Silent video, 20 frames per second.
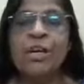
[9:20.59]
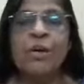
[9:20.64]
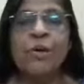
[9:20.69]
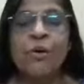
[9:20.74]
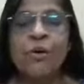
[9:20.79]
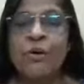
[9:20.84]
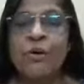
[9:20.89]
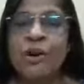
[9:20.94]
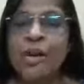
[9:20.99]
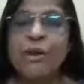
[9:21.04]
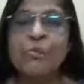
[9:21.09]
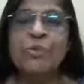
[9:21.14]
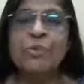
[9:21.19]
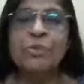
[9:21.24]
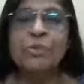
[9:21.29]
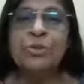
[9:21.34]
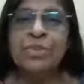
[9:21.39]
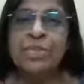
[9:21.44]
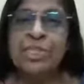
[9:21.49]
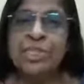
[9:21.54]
All I want
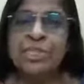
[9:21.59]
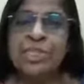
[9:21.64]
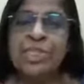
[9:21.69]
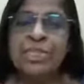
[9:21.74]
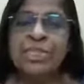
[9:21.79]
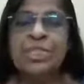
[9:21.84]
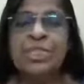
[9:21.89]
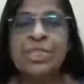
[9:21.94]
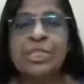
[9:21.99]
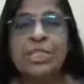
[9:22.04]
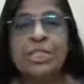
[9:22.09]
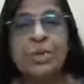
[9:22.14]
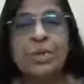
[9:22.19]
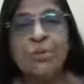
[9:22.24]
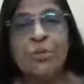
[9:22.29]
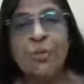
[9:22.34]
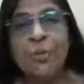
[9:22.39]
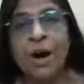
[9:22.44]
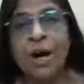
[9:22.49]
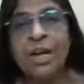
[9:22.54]
to say that this is a
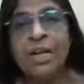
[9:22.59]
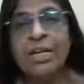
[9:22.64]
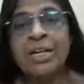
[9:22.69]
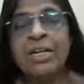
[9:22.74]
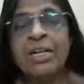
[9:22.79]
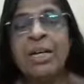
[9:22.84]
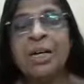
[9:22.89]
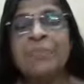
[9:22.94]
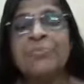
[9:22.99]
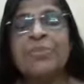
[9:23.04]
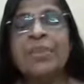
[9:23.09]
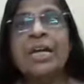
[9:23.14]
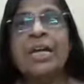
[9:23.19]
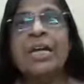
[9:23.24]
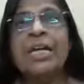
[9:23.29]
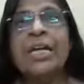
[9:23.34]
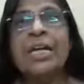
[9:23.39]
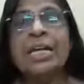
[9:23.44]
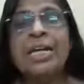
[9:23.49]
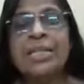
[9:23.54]
one
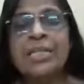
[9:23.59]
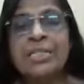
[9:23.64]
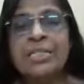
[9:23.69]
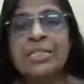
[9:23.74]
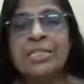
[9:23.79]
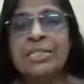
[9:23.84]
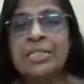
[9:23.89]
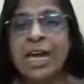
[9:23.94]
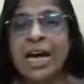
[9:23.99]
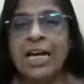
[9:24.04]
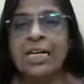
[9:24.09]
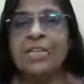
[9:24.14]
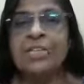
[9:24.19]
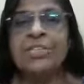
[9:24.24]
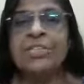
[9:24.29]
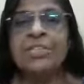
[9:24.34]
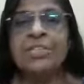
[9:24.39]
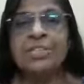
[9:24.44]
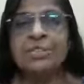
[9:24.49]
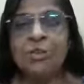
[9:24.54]
hidden science.